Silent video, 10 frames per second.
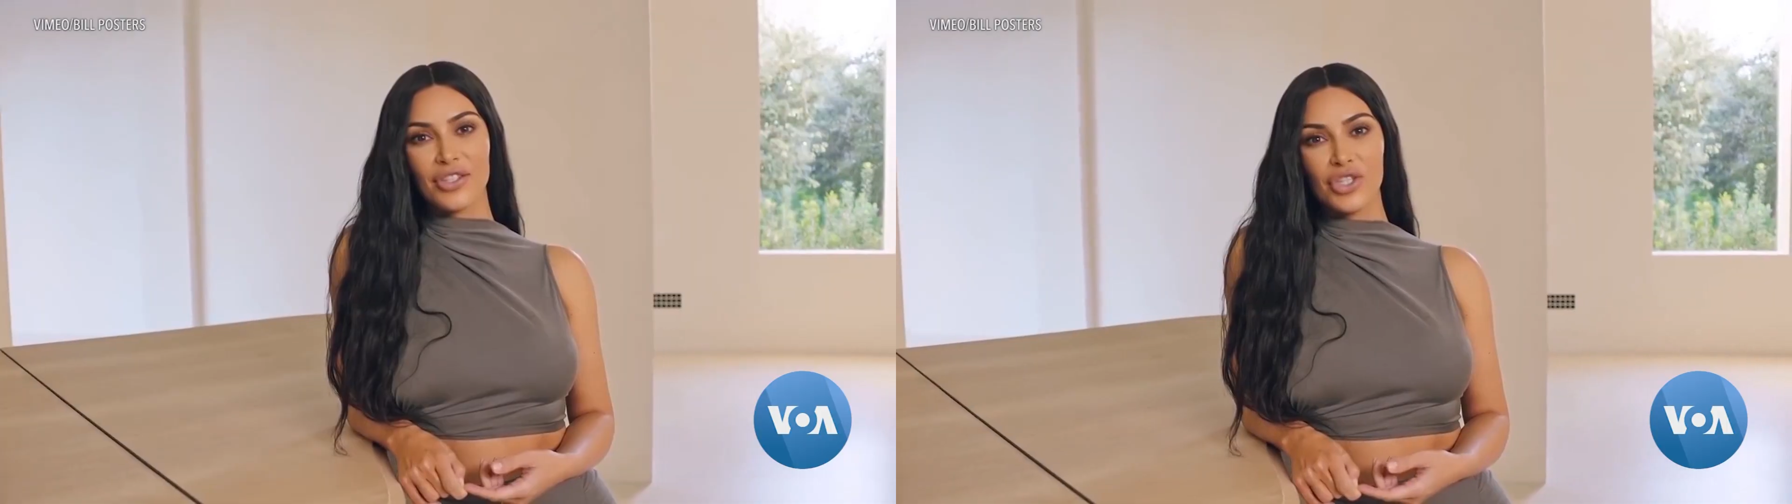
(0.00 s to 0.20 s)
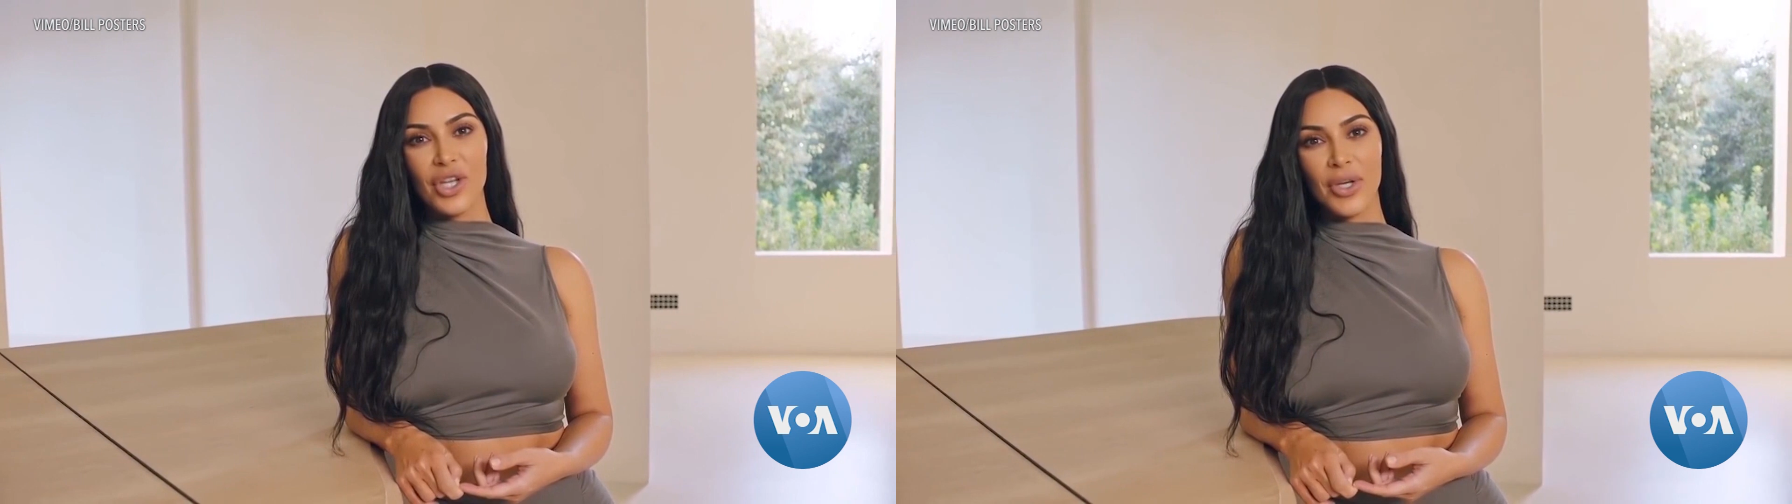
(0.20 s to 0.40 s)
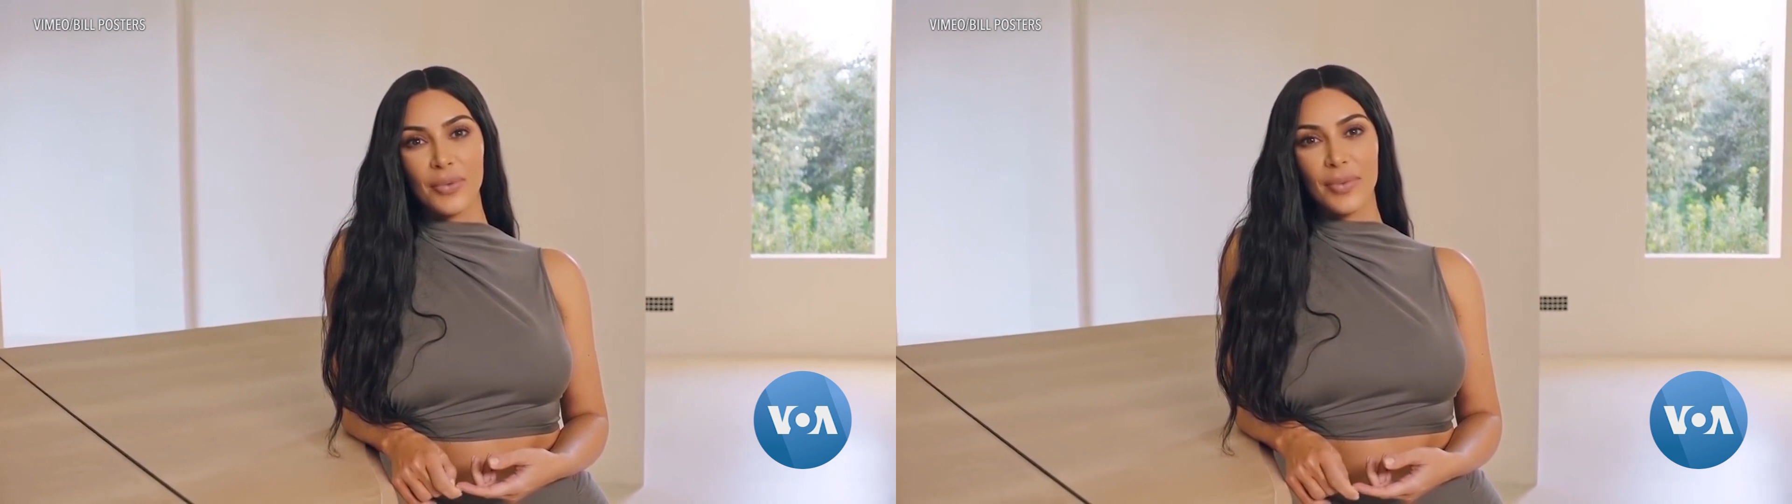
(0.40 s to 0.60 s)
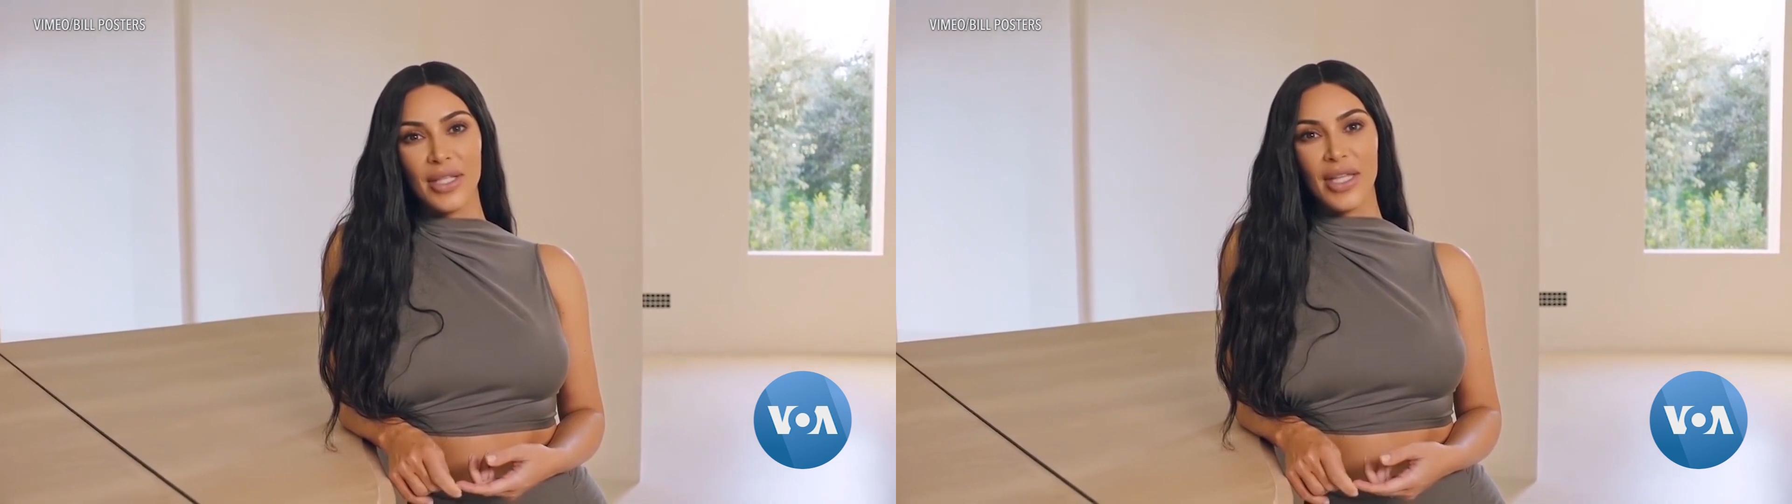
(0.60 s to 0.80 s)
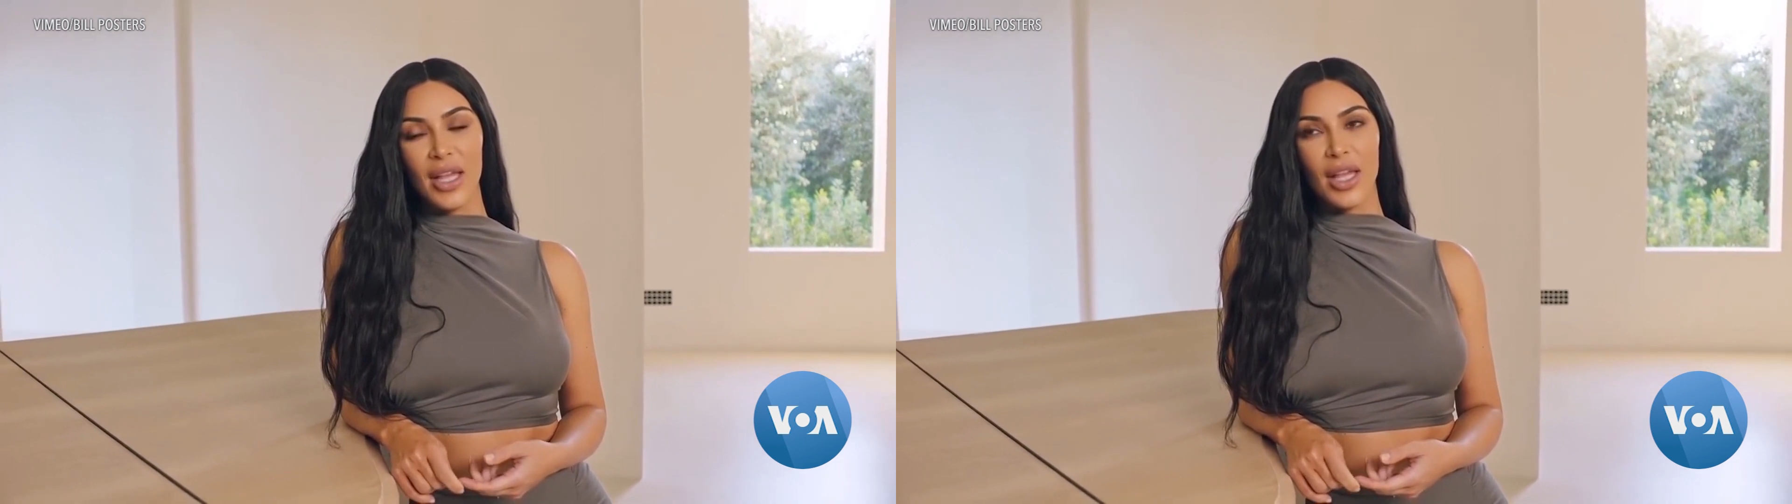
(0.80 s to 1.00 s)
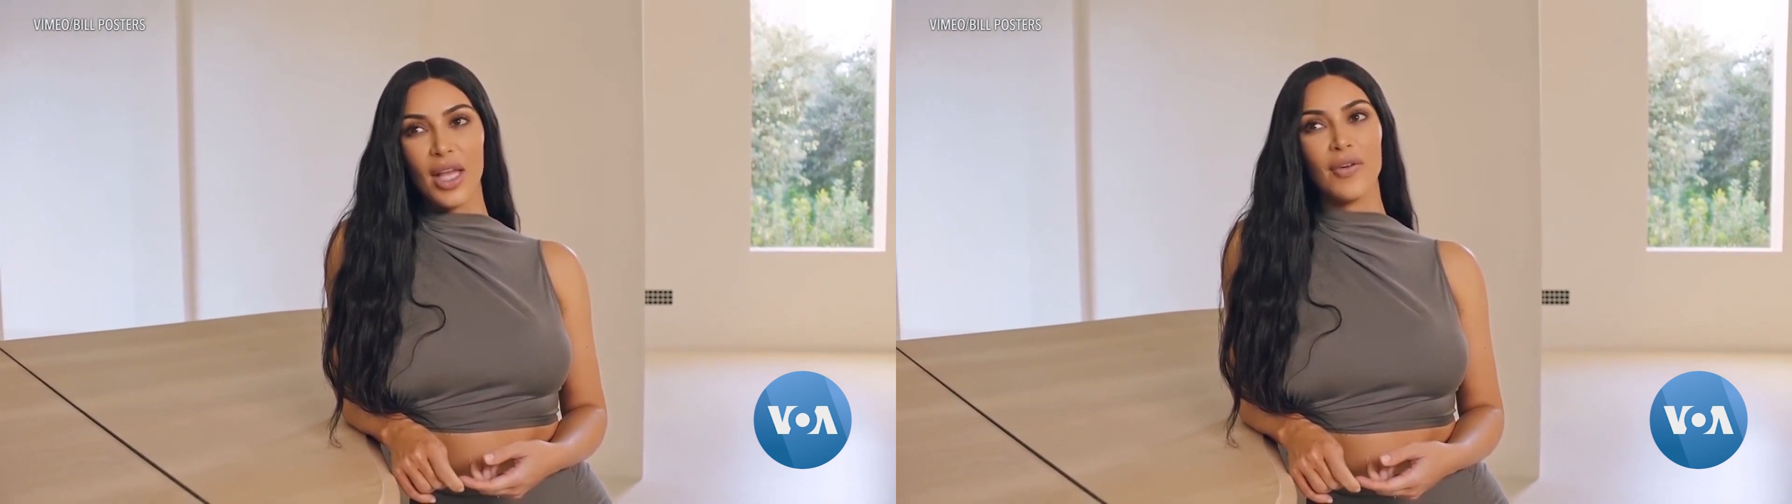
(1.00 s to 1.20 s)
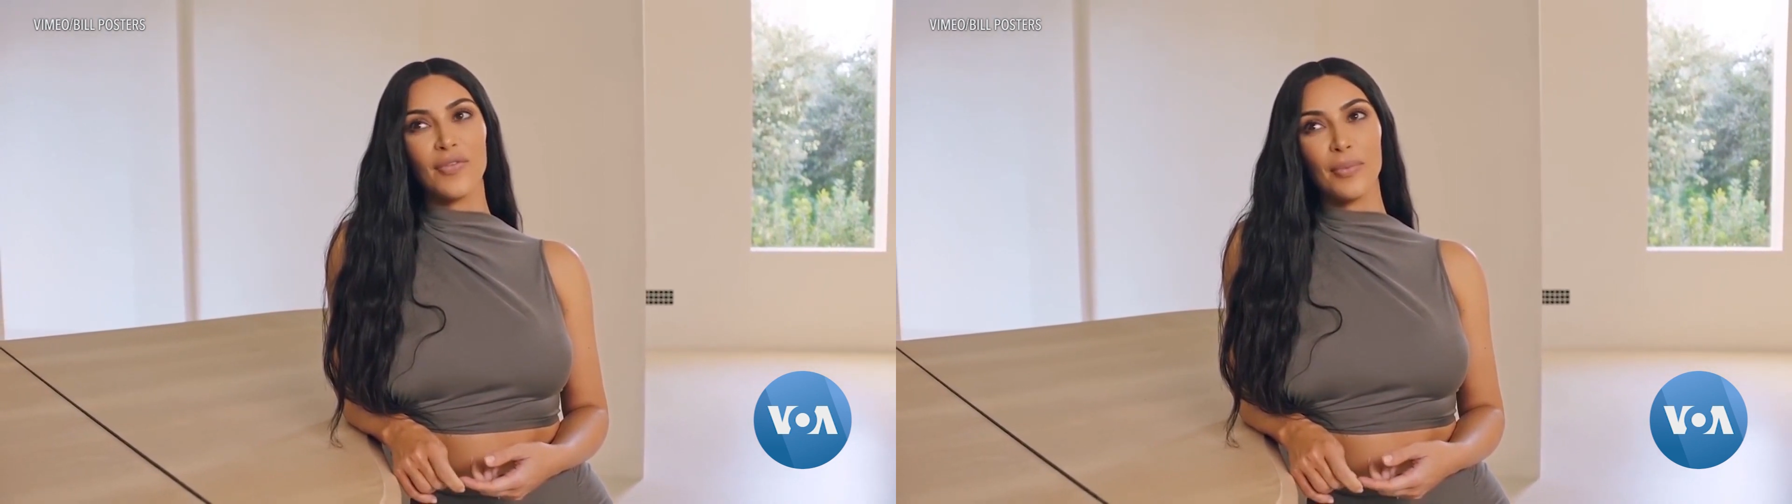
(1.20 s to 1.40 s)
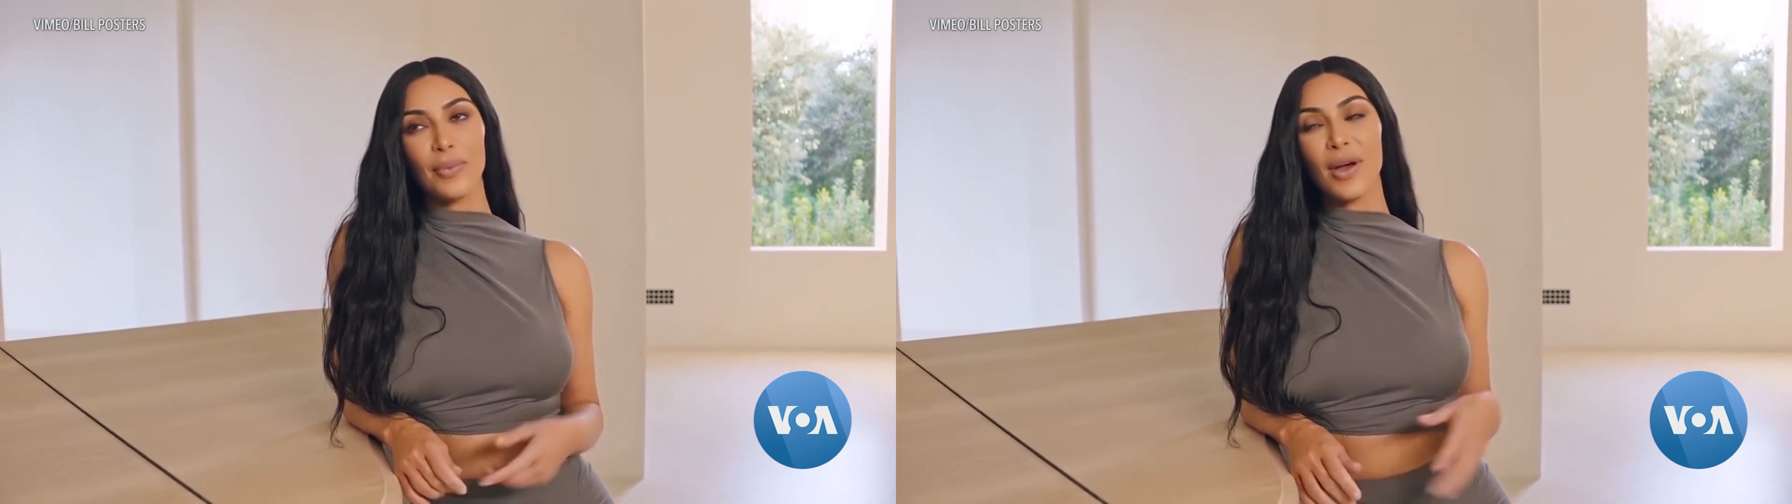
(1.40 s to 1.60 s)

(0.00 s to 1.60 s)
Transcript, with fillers: I genuinely love